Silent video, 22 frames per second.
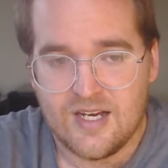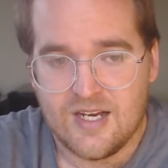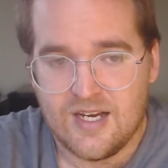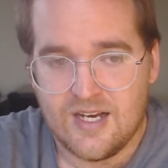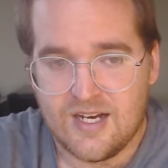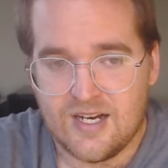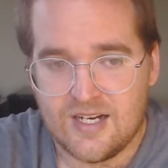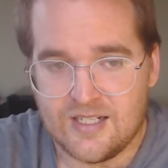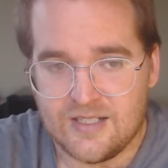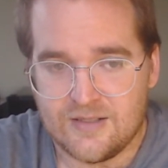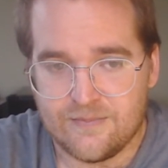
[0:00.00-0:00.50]

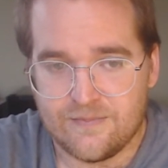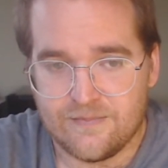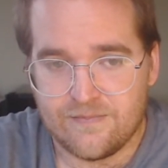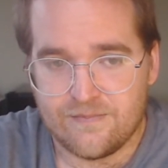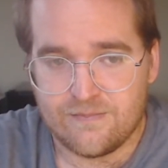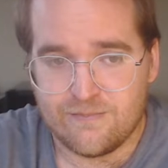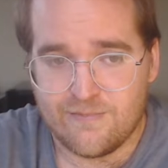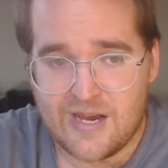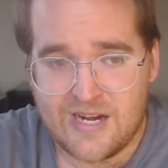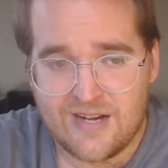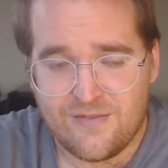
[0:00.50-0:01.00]

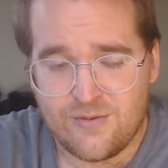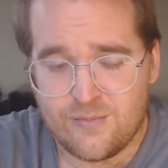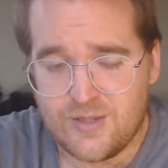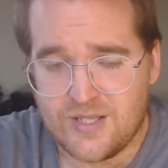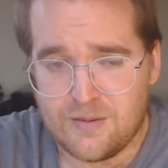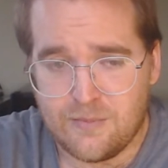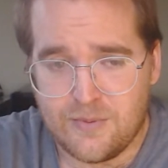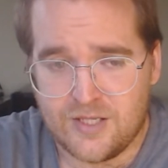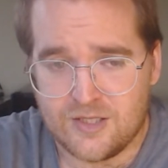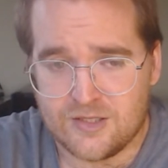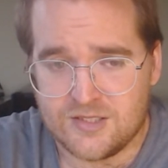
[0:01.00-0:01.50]
Might even be a
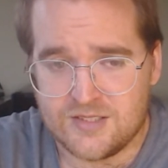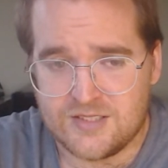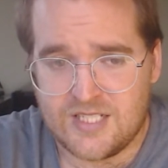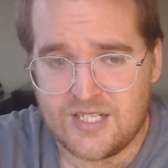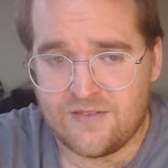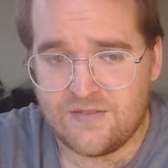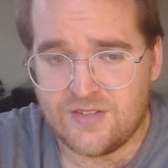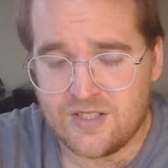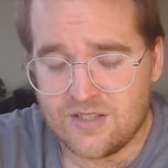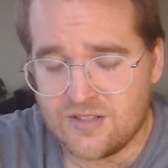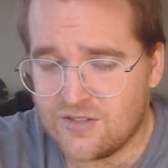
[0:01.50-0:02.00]
better
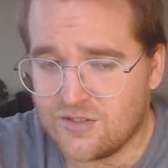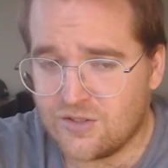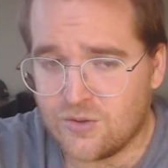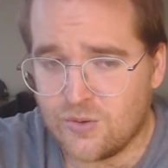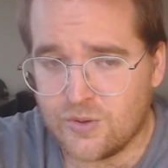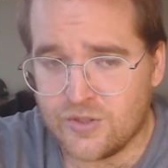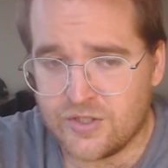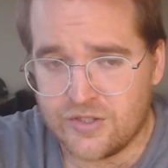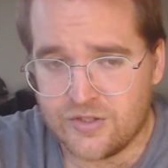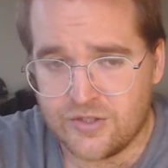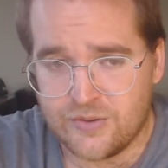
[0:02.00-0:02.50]
safety than a
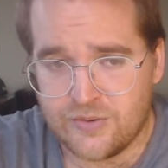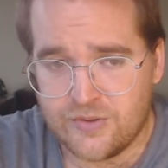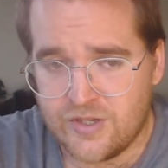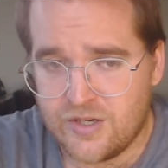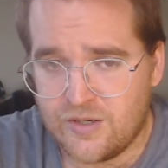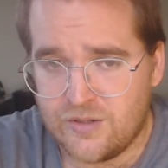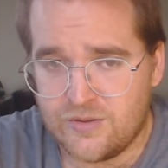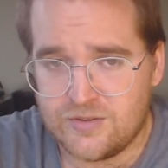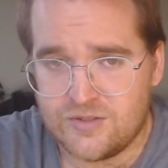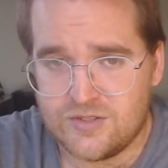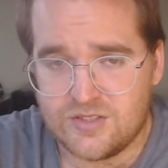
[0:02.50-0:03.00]
corner. Who
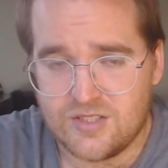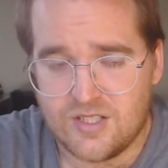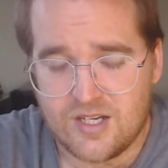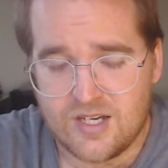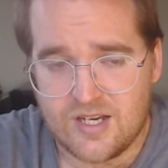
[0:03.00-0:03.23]
knows?